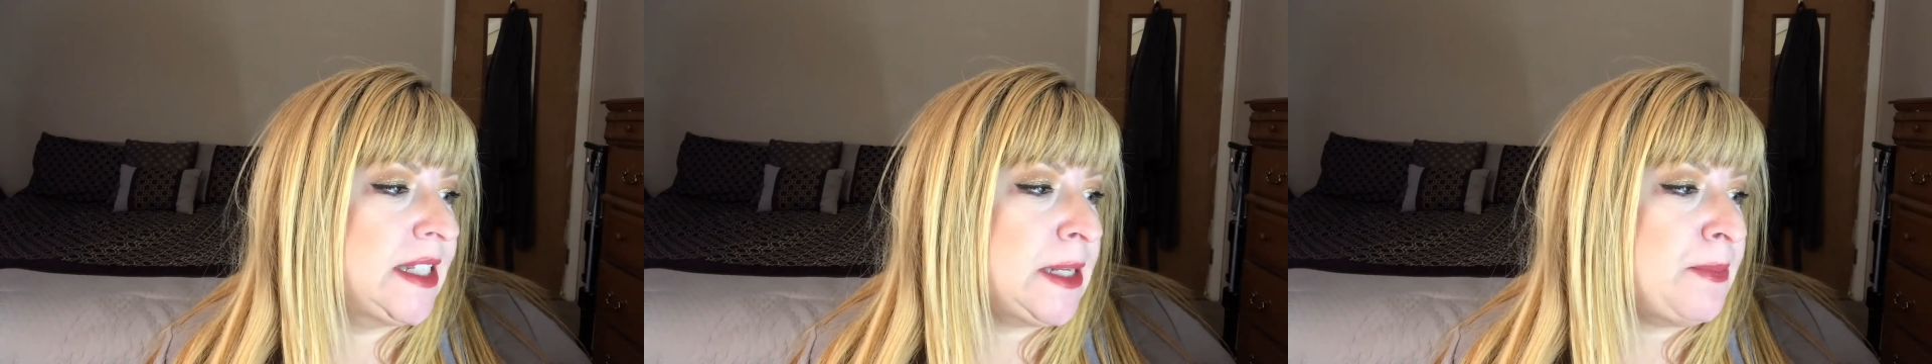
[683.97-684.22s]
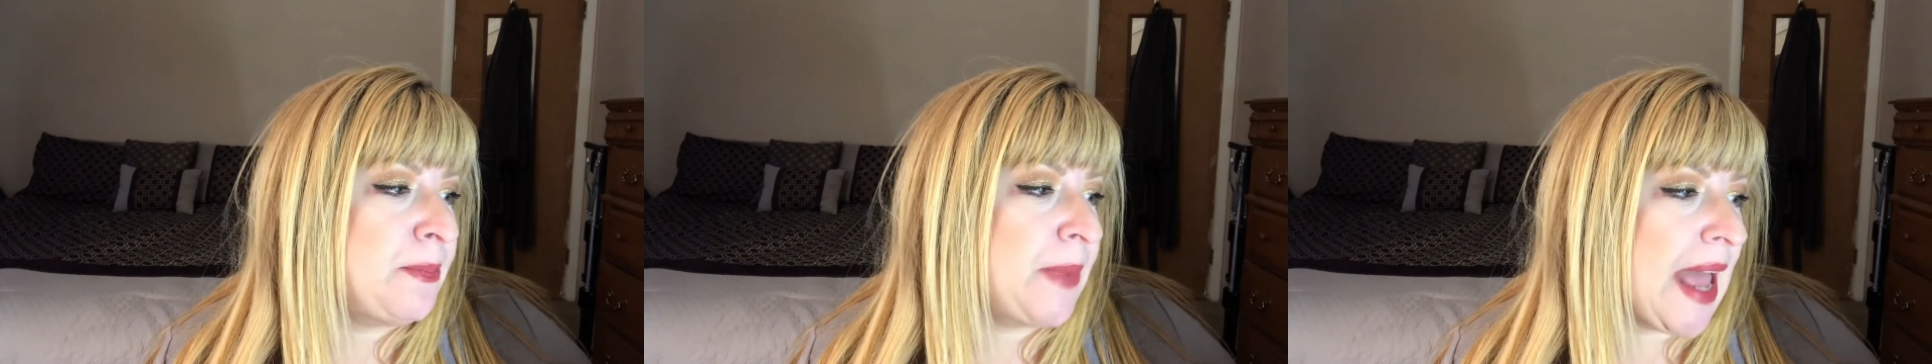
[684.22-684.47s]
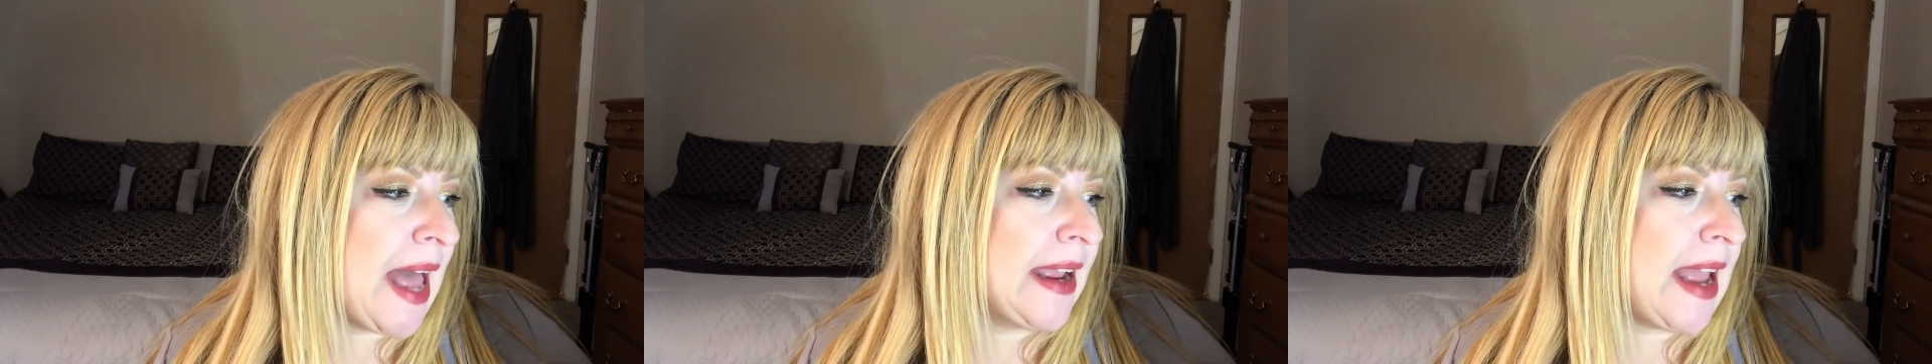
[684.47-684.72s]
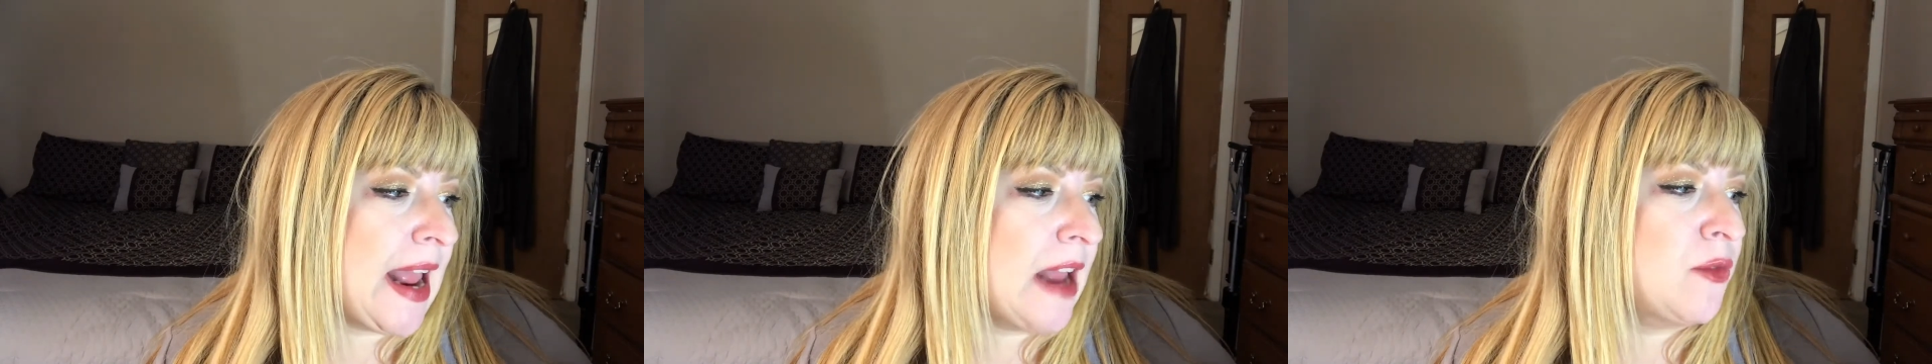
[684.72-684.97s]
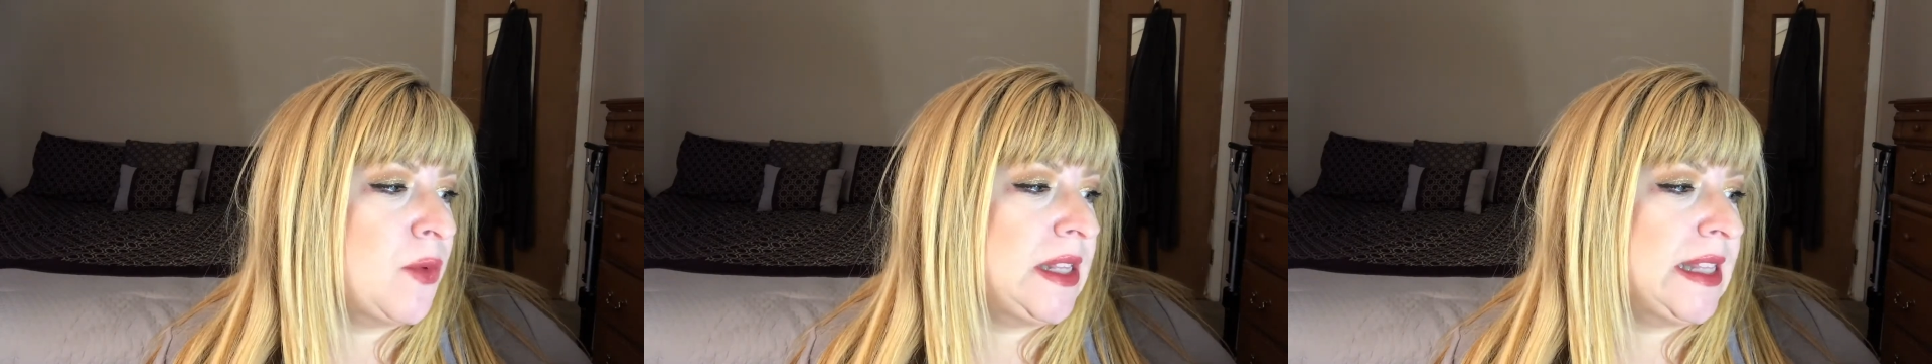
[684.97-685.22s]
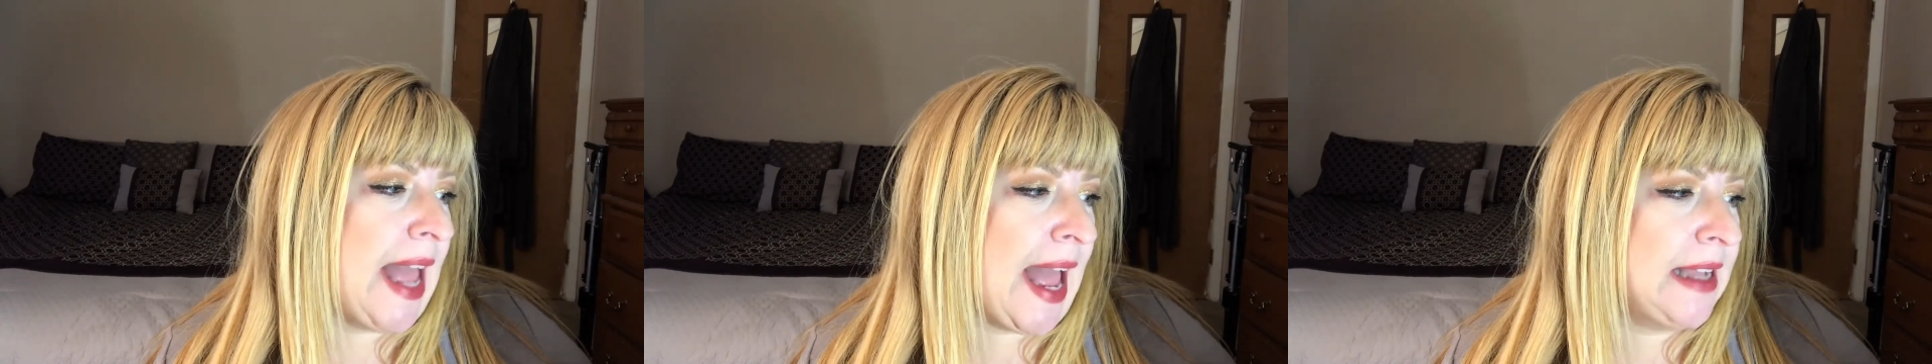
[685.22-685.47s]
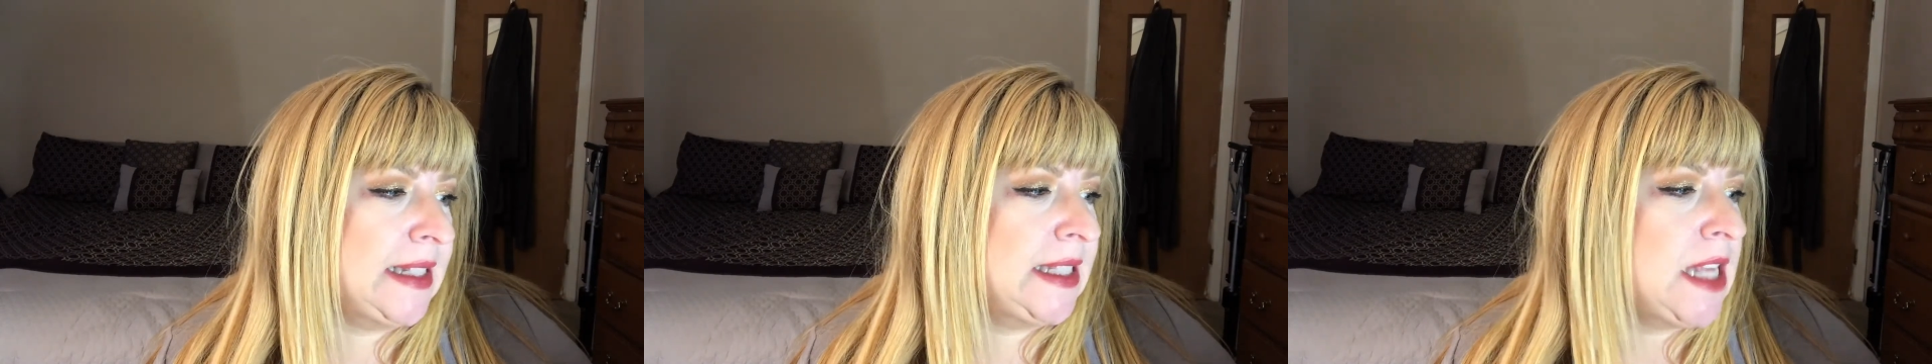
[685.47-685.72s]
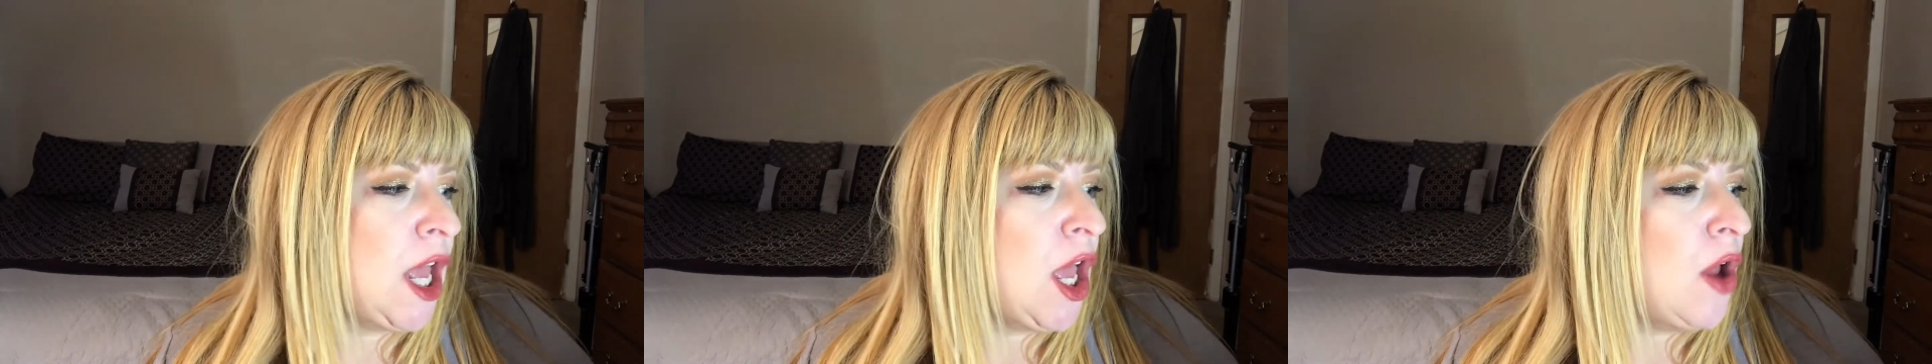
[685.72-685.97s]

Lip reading: sit back, and relax.